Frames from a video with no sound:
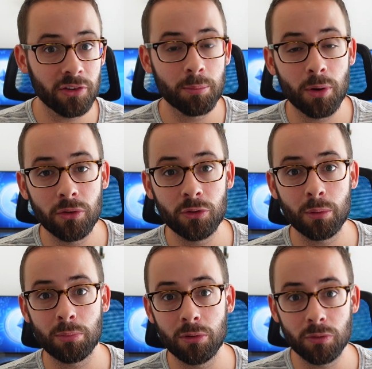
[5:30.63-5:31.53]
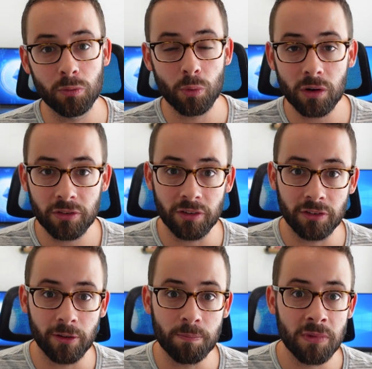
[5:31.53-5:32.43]
as opposed to a proof of work
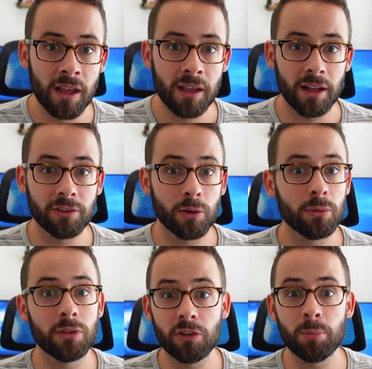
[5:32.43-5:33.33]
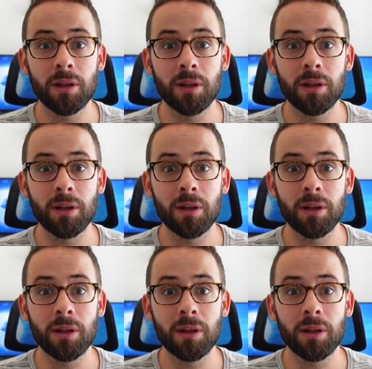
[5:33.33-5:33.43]
system. And so there's